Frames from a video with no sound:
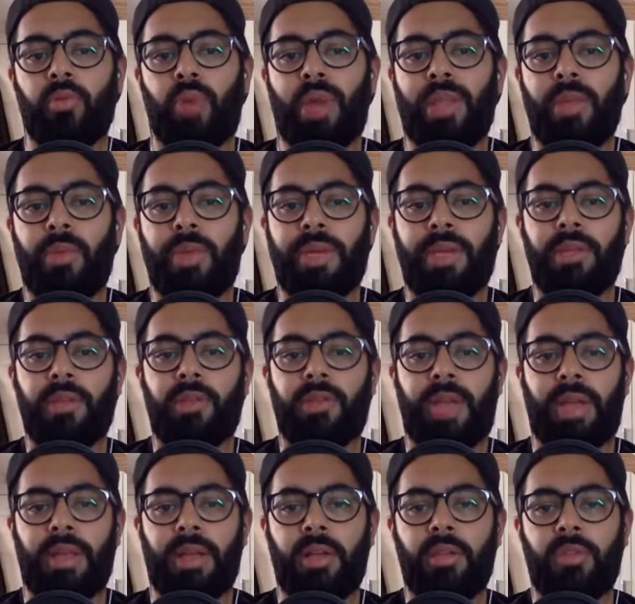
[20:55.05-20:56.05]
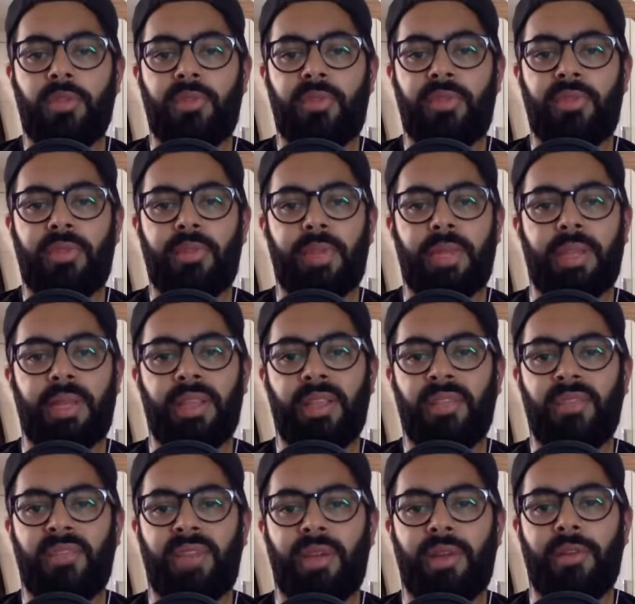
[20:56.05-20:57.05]
Whether we can do that in 150 million
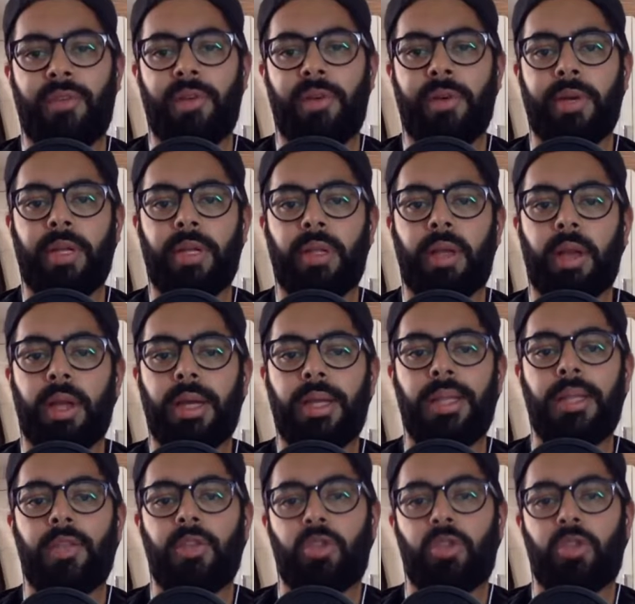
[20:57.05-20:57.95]
is very, very unlikely.